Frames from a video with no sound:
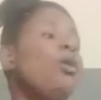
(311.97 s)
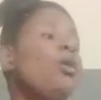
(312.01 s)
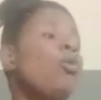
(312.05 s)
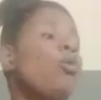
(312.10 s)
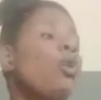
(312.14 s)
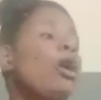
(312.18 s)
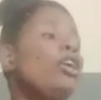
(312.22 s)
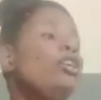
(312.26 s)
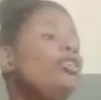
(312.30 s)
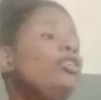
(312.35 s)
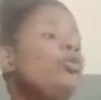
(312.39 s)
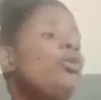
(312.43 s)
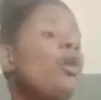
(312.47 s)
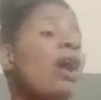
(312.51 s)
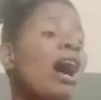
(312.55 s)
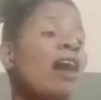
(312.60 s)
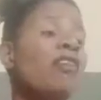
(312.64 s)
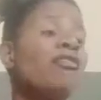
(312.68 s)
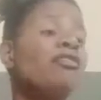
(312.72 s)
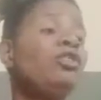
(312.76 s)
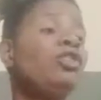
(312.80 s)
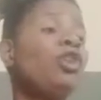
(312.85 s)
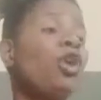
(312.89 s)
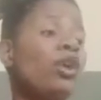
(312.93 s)
When you
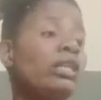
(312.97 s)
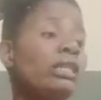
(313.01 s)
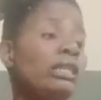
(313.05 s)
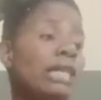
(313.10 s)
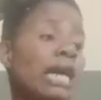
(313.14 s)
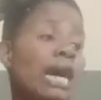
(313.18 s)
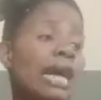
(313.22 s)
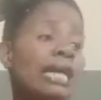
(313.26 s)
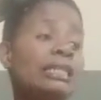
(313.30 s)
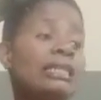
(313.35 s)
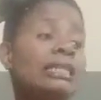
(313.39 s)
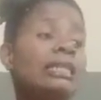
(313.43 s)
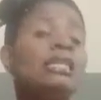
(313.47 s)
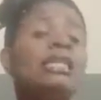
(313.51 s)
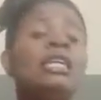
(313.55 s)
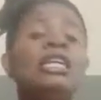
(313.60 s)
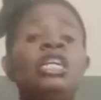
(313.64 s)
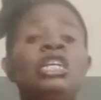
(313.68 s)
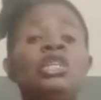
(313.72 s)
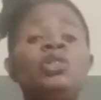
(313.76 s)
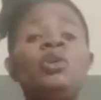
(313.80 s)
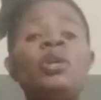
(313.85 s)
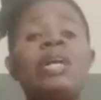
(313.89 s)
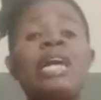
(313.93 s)
have done
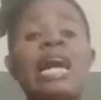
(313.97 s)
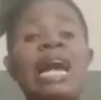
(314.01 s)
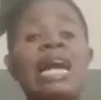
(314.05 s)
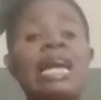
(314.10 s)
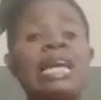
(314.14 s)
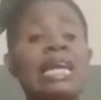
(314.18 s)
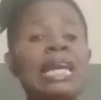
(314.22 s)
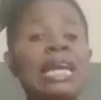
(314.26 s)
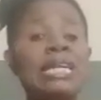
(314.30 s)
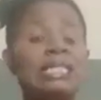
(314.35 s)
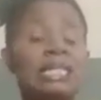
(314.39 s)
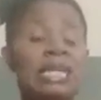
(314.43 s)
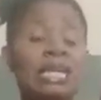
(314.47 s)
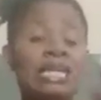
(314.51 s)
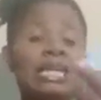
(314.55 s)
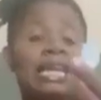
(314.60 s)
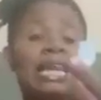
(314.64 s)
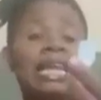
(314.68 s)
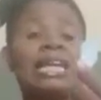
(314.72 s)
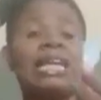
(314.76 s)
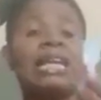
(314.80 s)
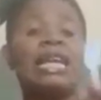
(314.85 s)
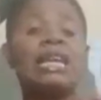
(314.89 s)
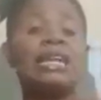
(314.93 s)
that, you can get a
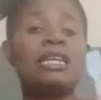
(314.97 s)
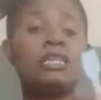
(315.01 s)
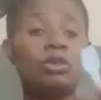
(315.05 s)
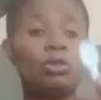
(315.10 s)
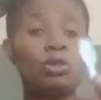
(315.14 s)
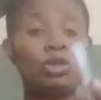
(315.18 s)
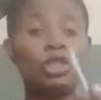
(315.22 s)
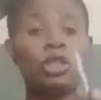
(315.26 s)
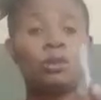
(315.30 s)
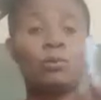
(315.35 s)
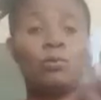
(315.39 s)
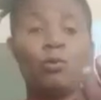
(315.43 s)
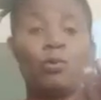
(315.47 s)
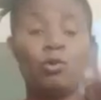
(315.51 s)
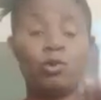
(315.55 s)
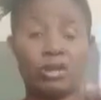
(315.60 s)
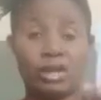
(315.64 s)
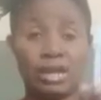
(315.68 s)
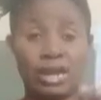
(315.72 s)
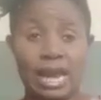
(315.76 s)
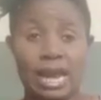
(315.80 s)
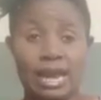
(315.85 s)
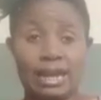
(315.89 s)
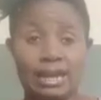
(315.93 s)
little
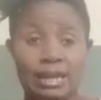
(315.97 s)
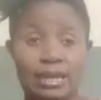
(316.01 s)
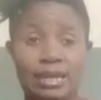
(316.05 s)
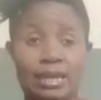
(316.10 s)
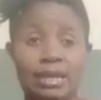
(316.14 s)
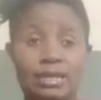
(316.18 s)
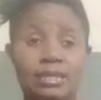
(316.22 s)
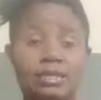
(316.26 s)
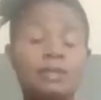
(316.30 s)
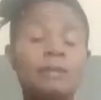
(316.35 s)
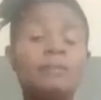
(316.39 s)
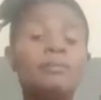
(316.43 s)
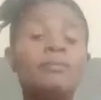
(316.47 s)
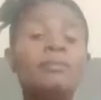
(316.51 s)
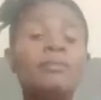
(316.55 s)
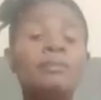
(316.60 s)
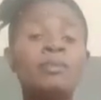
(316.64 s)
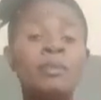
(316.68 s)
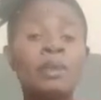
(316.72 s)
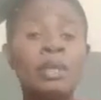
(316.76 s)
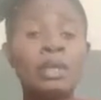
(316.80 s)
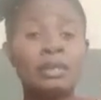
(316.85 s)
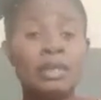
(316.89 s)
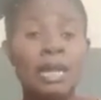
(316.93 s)
spoon like this,
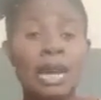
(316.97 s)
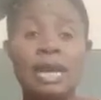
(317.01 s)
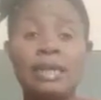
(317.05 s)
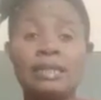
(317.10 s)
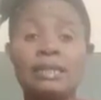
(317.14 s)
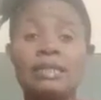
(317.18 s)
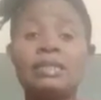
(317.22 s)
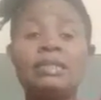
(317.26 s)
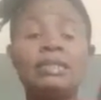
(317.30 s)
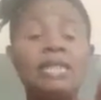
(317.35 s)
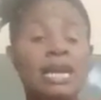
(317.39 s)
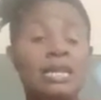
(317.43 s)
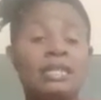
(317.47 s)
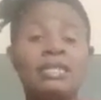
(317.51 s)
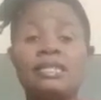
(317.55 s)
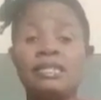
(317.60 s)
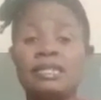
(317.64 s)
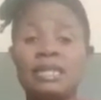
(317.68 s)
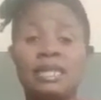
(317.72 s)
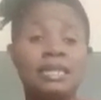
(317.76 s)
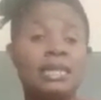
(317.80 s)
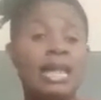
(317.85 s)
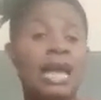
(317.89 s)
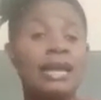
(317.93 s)
that
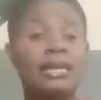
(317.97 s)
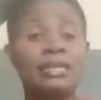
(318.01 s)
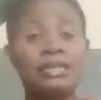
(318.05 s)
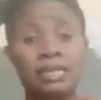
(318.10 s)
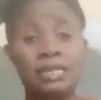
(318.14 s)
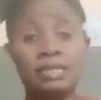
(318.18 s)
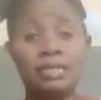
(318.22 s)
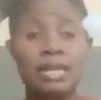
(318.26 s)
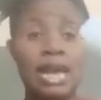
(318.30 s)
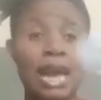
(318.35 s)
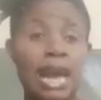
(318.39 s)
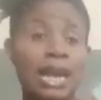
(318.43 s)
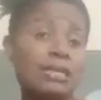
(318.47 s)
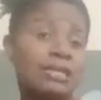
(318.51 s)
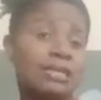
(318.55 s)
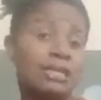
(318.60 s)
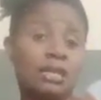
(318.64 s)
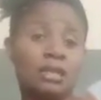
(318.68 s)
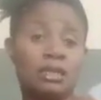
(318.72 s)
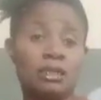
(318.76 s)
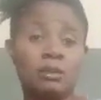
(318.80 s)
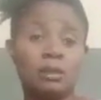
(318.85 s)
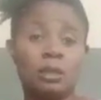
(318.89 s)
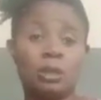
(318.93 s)
is like this
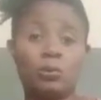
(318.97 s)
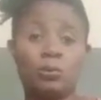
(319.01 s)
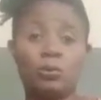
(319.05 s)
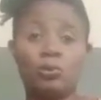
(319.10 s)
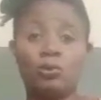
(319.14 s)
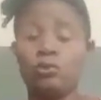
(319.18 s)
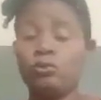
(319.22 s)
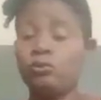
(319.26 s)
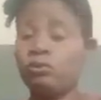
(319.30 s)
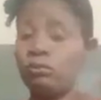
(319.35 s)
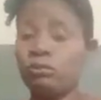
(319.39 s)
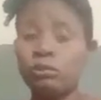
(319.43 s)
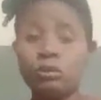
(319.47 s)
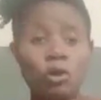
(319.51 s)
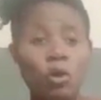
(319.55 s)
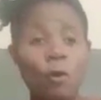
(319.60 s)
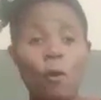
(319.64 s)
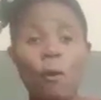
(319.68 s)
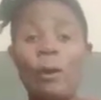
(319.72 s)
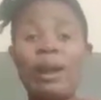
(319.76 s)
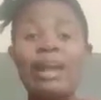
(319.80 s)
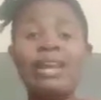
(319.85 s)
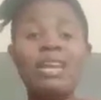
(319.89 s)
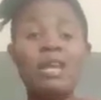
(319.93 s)
ice cream spoon
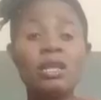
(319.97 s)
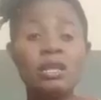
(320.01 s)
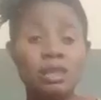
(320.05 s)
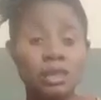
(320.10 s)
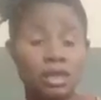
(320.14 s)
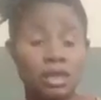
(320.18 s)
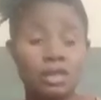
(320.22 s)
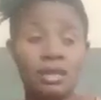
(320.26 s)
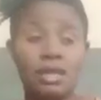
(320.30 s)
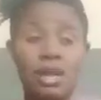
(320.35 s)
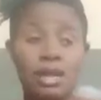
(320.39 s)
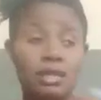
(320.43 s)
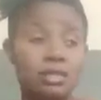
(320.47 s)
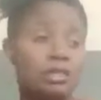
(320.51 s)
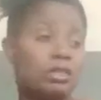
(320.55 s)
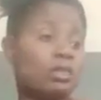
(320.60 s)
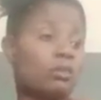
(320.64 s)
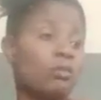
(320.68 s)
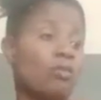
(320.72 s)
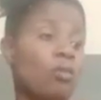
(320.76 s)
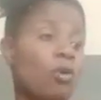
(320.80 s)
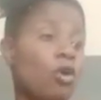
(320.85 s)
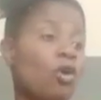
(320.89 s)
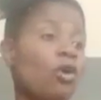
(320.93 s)
or anything that is
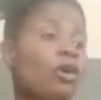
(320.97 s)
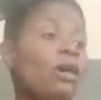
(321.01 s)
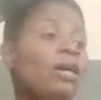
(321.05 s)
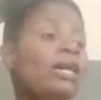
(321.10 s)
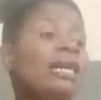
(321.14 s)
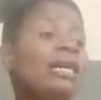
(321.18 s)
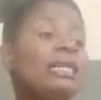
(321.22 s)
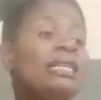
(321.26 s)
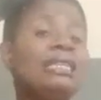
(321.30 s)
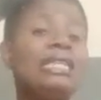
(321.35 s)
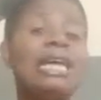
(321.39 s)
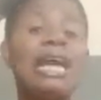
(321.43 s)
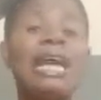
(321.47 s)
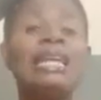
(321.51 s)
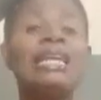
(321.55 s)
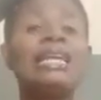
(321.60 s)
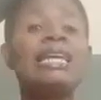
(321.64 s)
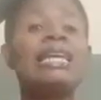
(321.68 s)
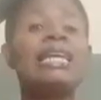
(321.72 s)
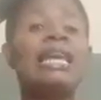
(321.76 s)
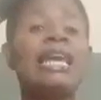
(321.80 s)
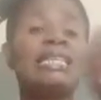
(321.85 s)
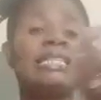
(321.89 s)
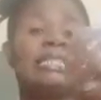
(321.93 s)
small,
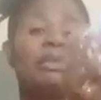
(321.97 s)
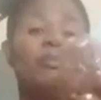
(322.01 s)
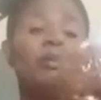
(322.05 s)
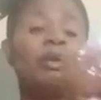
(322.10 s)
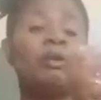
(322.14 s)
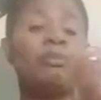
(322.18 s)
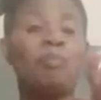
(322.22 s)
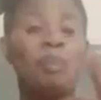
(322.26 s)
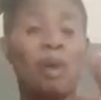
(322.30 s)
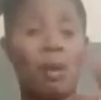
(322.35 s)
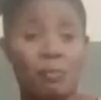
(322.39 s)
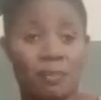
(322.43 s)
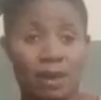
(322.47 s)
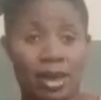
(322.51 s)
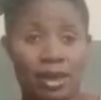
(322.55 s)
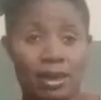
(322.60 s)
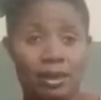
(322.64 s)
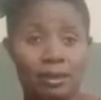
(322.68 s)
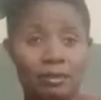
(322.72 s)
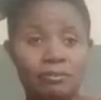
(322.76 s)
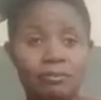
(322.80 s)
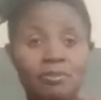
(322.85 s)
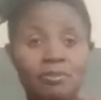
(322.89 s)
then get me pepper.